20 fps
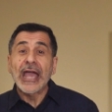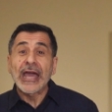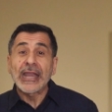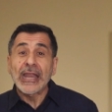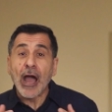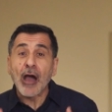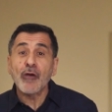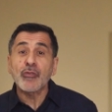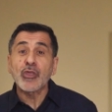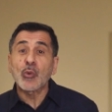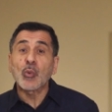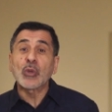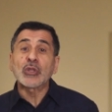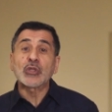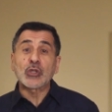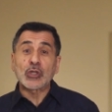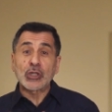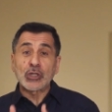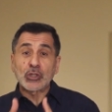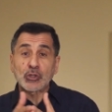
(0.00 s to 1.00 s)
and how they
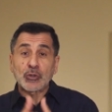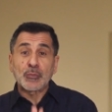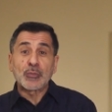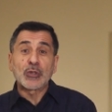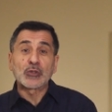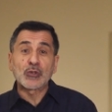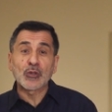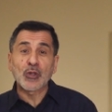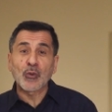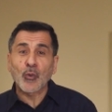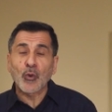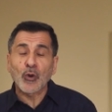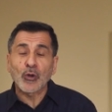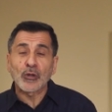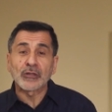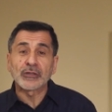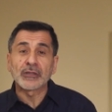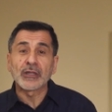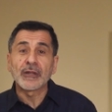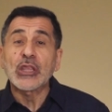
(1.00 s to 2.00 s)
want to contribute to the
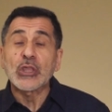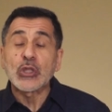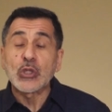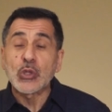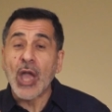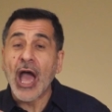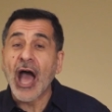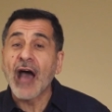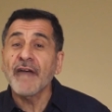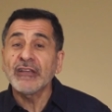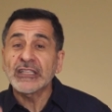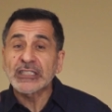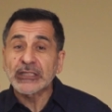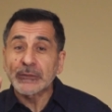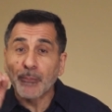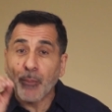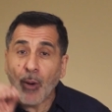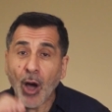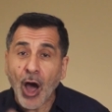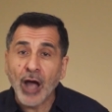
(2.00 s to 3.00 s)
world. Do you have a
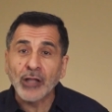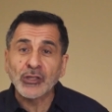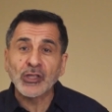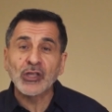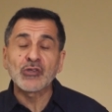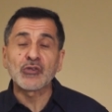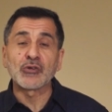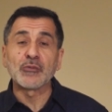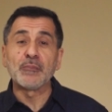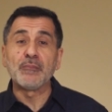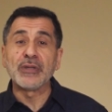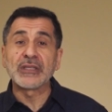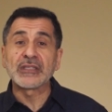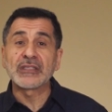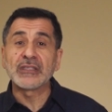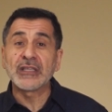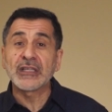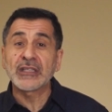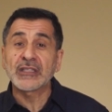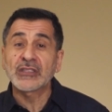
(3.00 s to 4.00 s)
spot in your
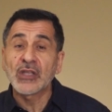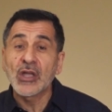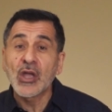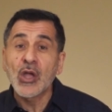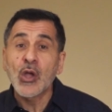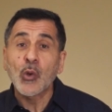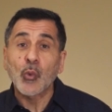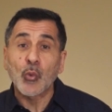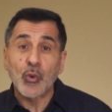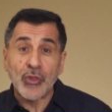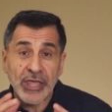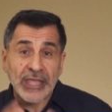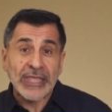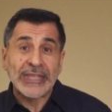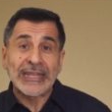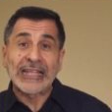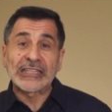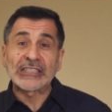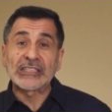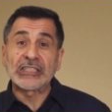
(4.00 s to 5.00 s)
business where they
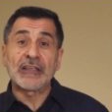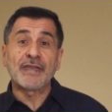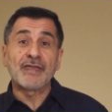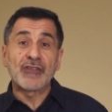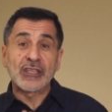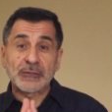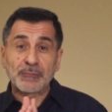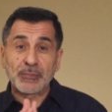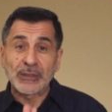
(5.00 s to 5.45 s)
can achieve this